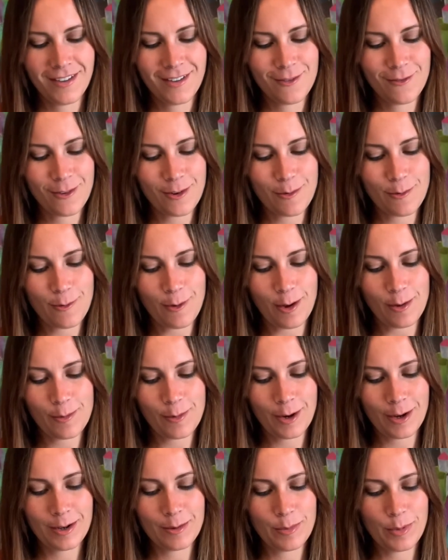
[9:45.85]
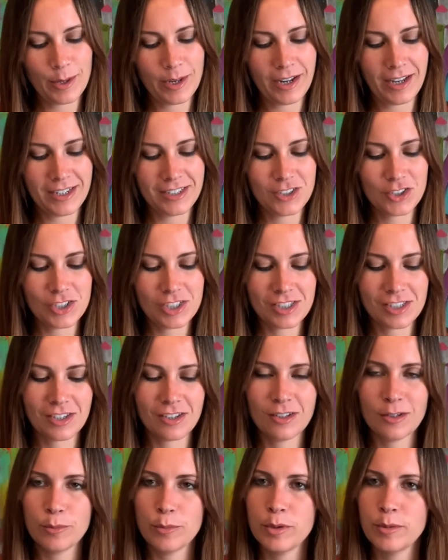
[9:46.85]
from Walmart, but I just
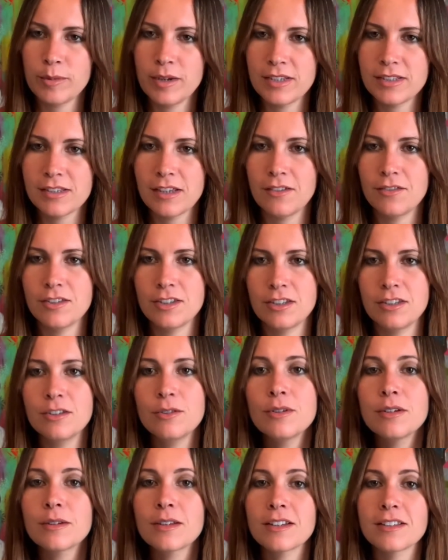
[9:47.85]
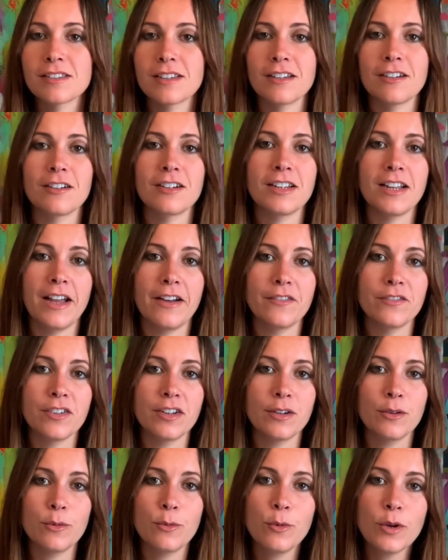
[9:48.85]
couldn't bring myself to do it because I already have
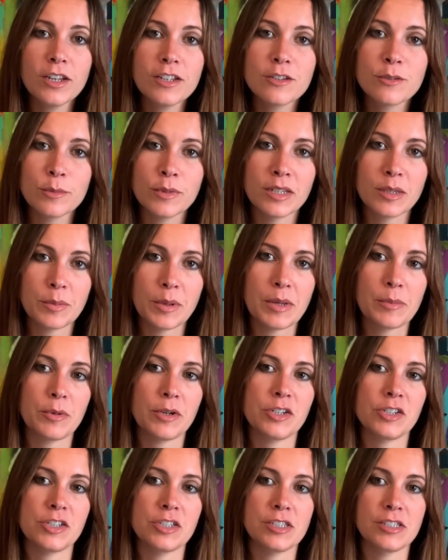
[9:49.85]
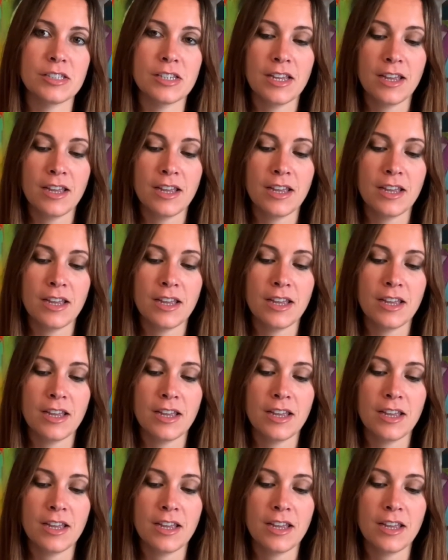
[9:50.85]
way too many paintbrushes.